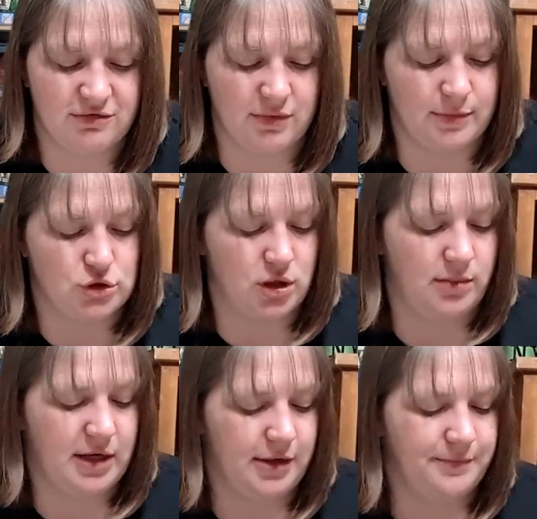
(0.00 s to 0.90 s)
from the draw
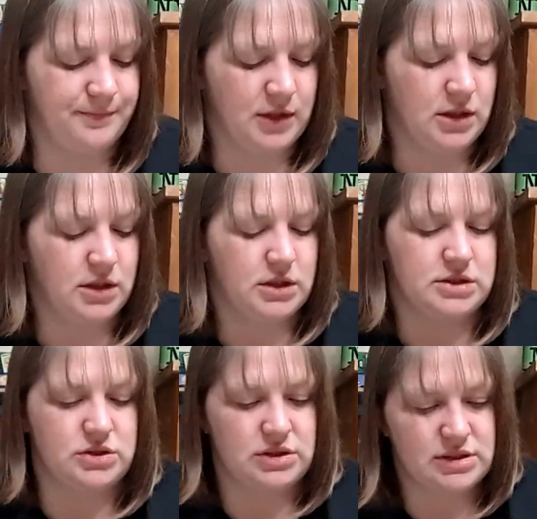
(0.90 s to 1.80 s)
pile.
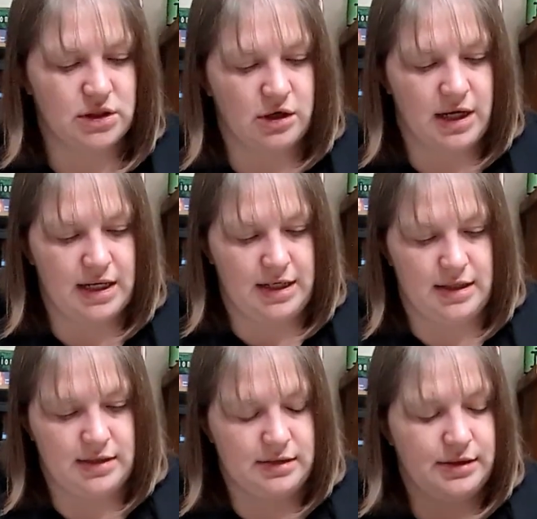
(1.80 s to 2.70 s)
So let's look at our
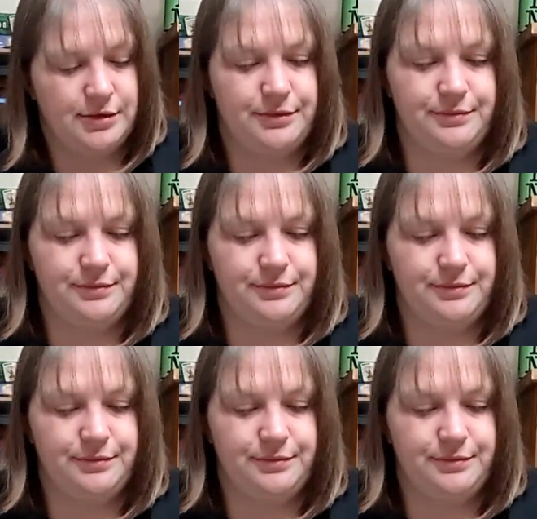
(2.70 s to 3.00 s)
hand.